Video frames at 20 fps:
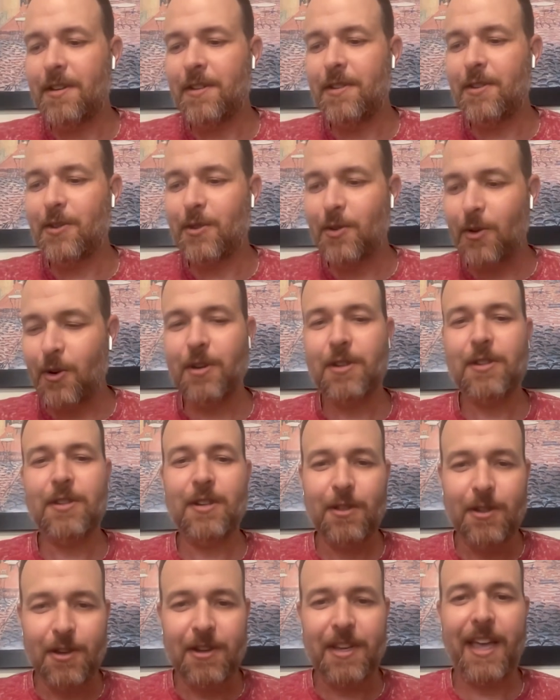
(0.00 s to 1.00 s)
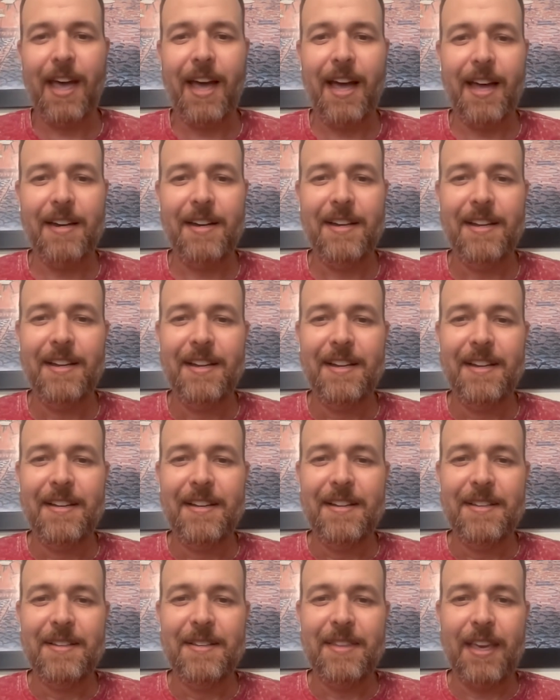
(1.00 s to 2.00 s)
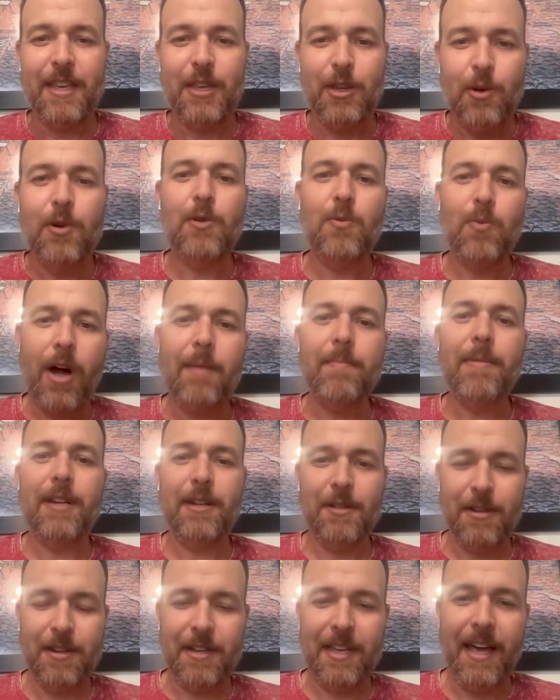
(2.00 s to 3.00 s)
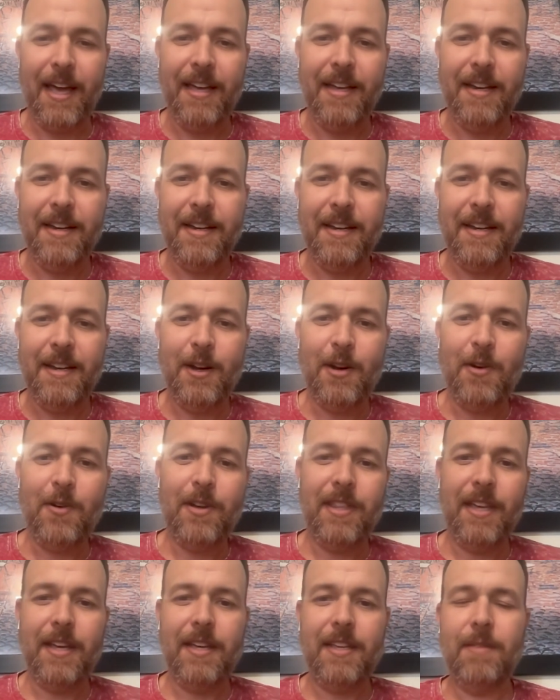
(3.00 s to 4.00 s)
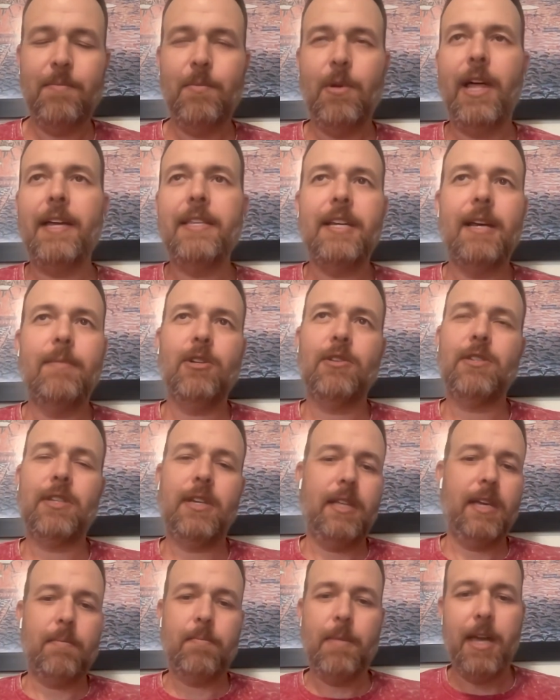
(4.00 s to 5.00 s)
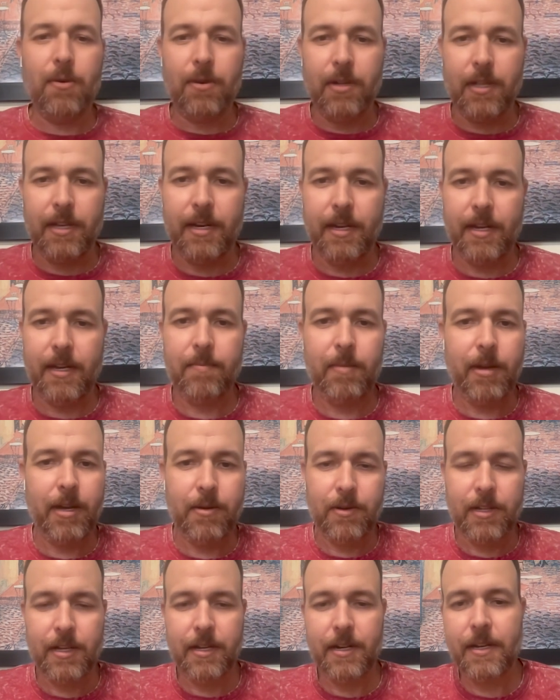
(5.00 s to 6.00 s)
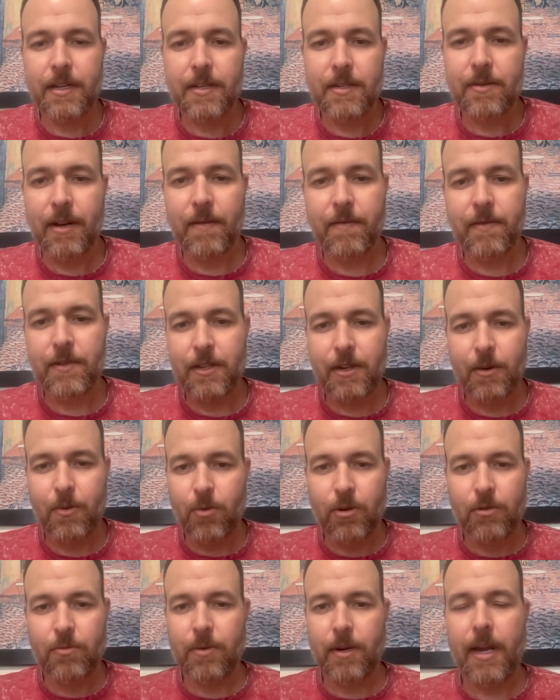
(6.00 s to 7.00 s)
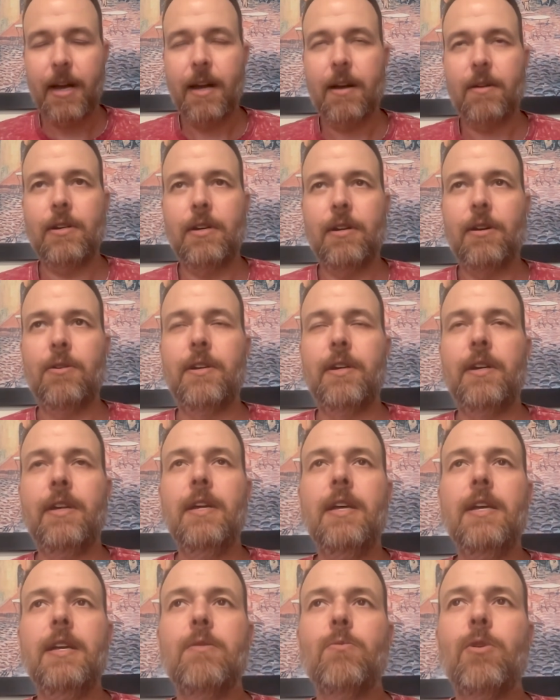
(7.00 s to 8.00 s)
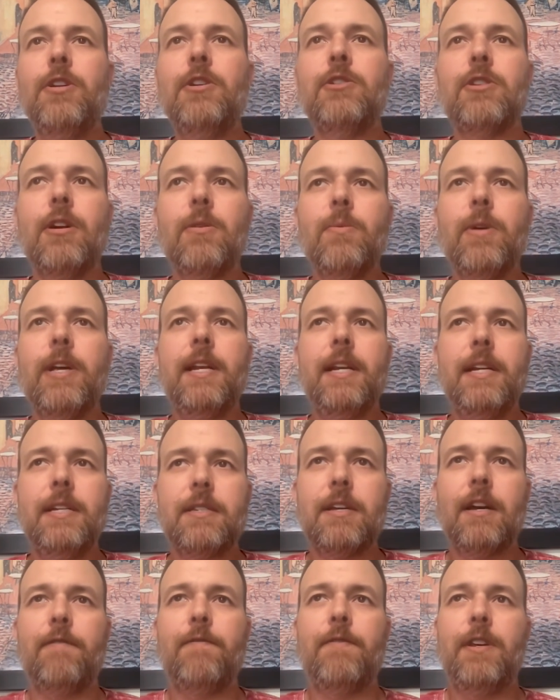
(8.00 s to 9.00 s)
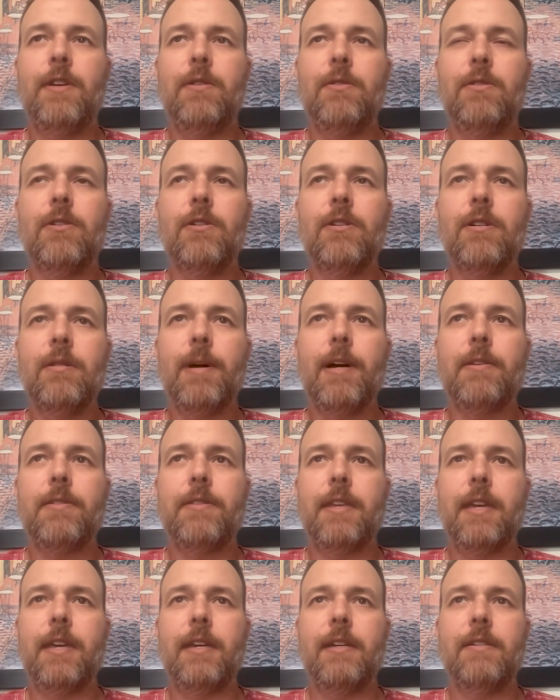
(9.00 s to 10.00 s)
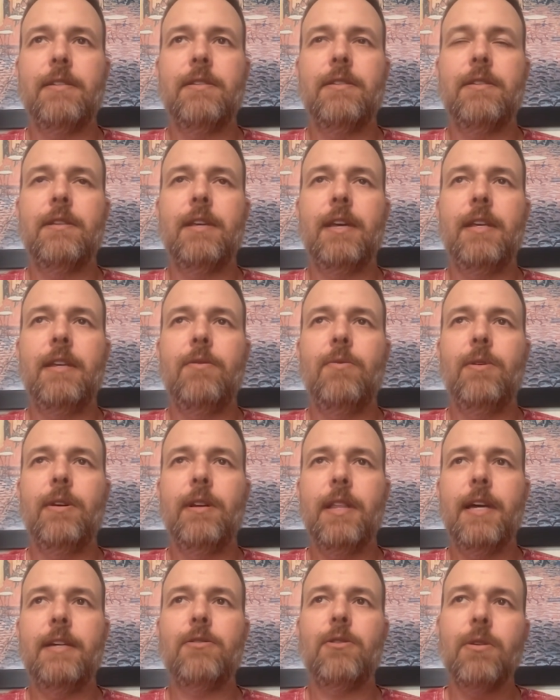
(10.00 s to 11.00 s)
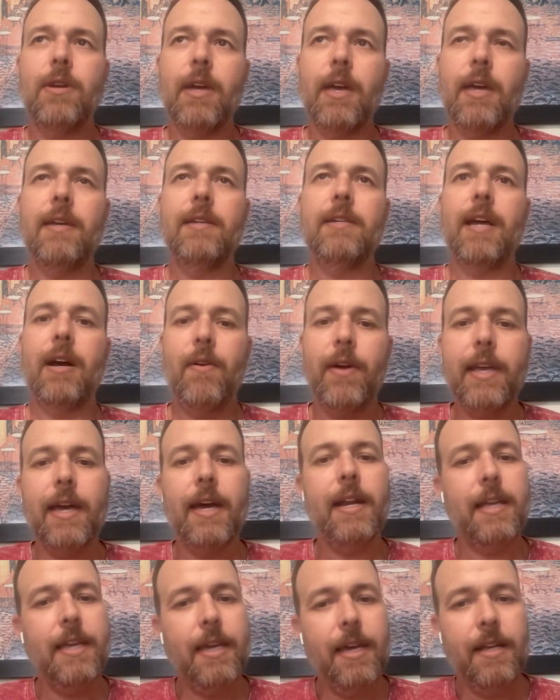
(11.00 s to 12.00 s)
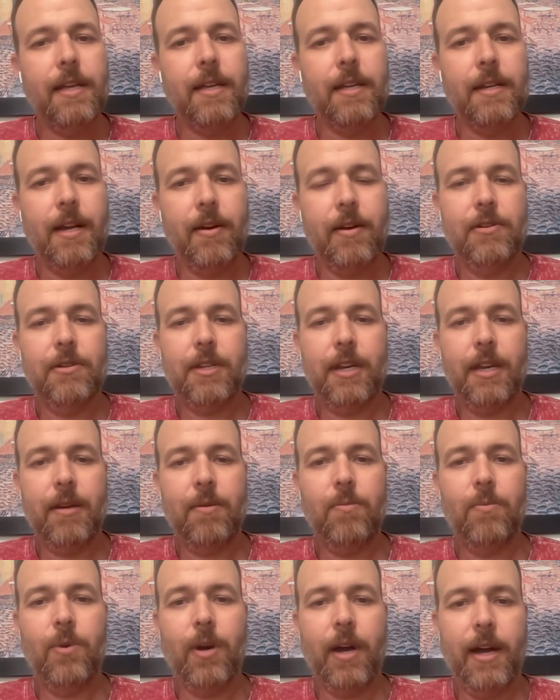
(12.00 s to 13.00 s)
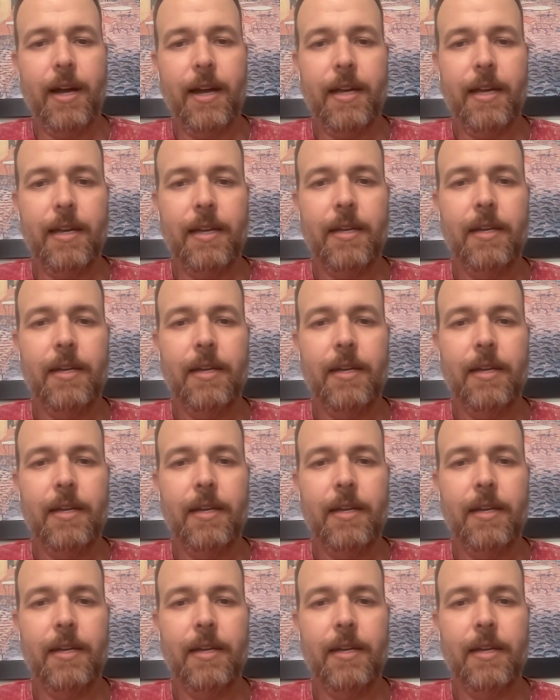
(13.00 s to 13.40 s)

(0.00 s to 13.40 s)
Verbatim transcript: source to look at that you would want me to look at, you know, and they mm-hmm. a lot of times i will say like Mayo Clinic. Mayo Clinic's obviously world yep. renowned, you know, and when you start reading stuff and you learn about things, you realize, okay, now I kind of get it. Now I understand why